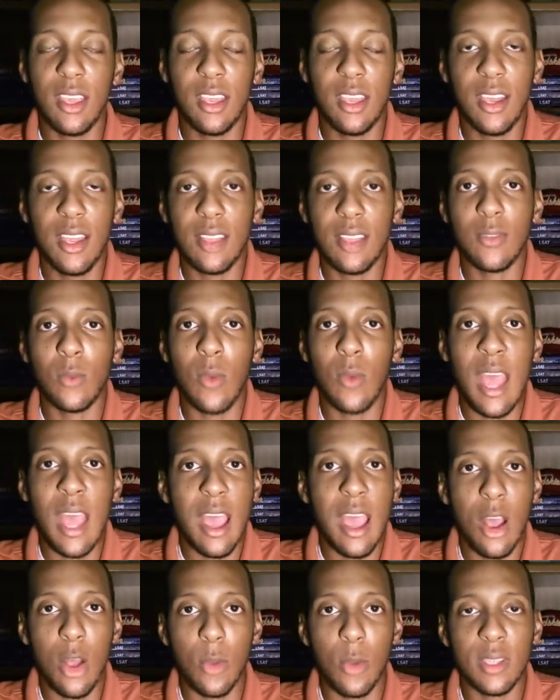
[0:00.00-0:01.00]
And that's why
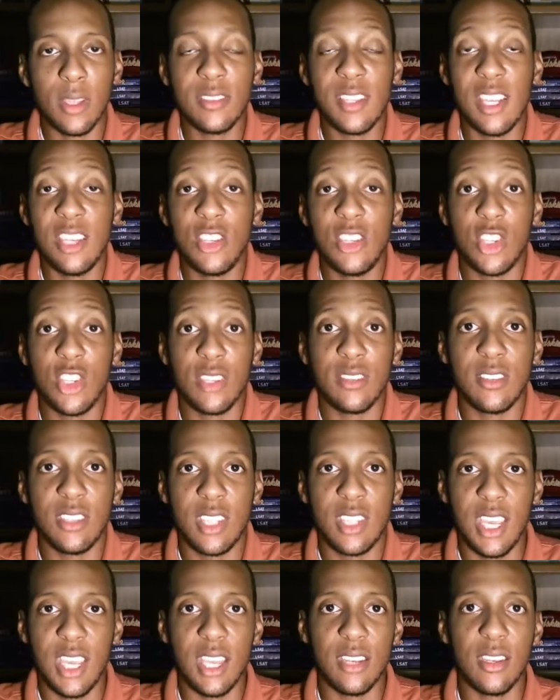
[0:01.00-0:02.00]
I always say,
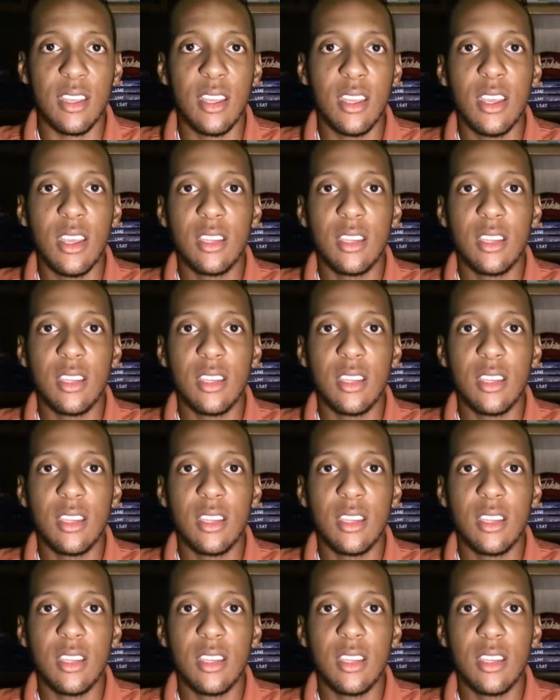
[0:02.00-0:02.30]
just get